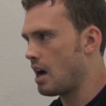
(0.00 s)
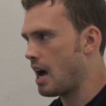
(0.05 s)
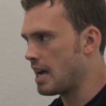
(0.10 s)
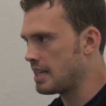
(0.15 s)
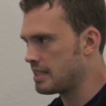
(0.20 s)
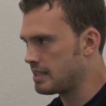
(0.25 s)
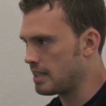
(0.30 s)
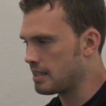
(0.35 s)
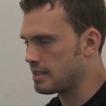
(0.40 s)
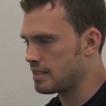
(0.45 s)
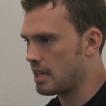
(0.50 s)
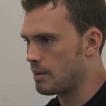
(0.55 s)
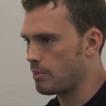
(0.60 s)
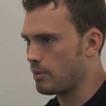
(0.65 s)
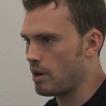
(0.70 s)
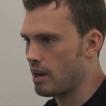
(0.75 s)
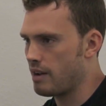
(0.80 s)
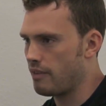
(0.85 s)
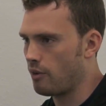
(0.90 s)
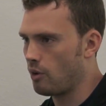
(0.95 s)
I see a
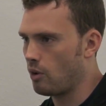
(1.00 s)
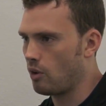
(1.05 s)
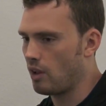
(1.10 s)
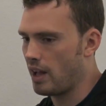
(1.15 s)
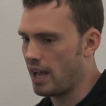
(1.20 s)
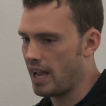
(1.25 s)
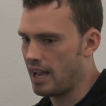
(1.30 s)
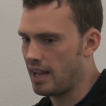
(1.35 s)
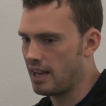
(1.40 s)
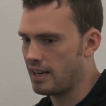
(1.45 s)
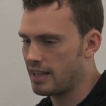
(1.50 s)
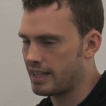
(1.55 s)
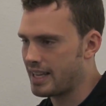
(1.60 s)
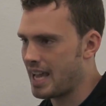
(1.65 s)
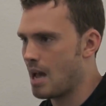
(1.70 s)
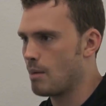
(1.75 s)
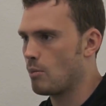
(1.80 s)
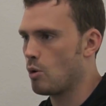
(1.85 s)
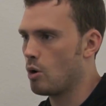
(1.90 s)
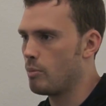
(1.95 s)
sniper rifle and a
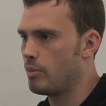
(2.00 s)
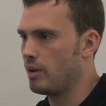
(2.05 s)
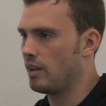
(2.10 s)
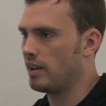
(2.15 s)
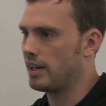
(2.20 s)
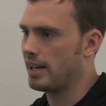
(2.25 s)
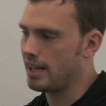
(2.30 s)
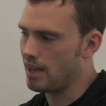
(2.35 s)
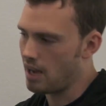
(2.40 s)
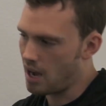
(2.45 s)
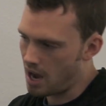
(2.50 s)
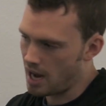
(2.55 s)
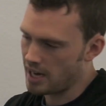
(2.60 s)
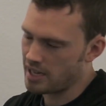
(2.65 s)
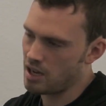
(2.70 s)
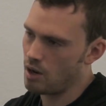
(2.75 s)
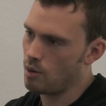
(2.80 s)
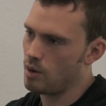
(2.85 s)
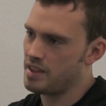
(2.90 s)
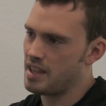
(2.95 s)
camo ability. I
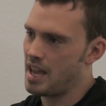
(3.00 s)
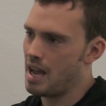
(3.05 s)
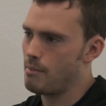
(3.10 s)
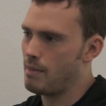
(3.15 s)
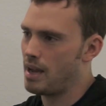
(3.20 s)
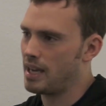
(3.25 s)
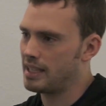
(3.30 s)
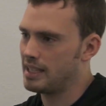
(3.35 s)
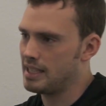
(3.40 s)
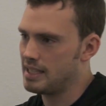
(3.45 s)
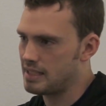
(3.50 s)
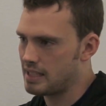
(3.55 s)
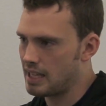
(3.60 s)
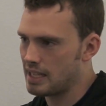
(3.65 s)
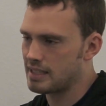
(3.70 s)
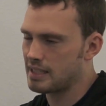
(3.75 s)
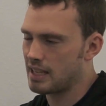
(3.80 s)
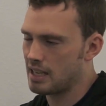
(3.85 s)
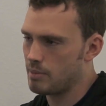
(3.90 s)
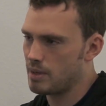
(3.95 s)
know what that mech is.
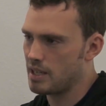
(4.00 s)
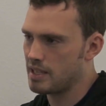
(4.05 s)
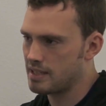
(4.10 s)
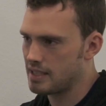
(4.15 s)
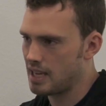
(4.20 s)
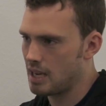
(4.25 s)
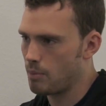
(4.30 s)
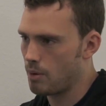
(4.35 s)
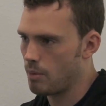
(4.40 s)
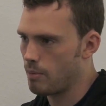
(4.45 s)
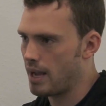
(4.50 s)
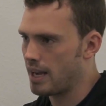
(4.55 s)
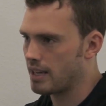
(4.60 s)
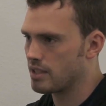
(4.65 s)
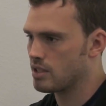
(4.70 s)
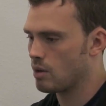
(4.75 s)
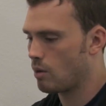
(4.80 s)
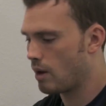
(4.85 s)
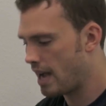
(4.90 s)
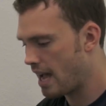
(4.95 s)
That's going to be a sniper
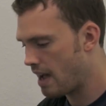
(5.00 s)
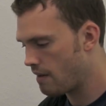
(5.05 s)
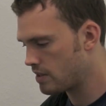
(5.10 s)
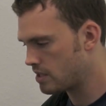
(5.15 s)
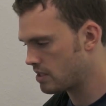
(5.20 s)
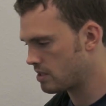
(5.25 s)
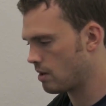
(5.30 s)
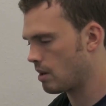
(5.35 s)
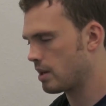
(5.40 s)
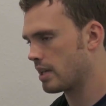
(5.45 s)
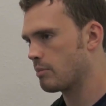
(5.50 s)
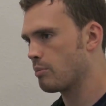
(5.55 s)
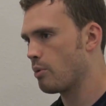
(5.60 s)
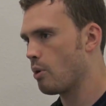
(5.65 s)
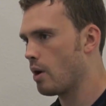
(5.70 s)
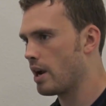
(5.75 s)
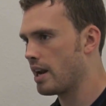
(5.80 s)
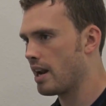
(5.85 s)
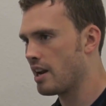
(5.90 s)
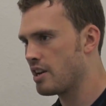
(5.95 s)
mech. So I have a starting
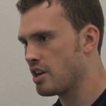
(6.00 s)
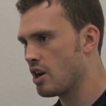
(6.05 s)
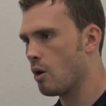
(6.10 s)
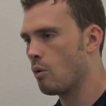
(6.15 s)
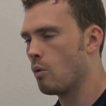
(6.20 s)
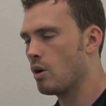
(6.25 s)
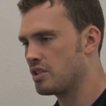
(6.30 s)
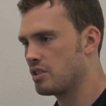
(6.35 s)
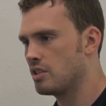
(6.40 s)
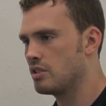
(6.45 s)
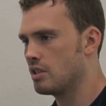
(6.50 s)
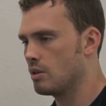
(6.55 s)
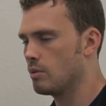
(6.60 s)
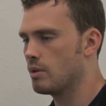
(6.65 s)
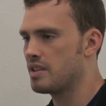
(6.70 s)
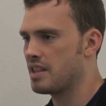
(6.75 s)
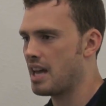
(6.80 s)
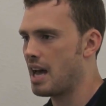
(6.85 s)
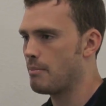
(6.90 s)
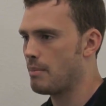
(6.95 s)
point. I know what to do
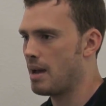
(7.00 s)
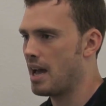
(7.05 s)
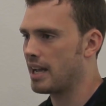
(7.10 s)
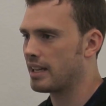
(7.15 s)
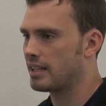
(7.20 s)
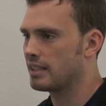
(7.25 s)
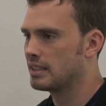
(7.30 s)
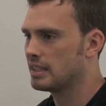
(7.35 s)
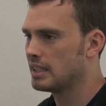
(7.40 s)
with that mech.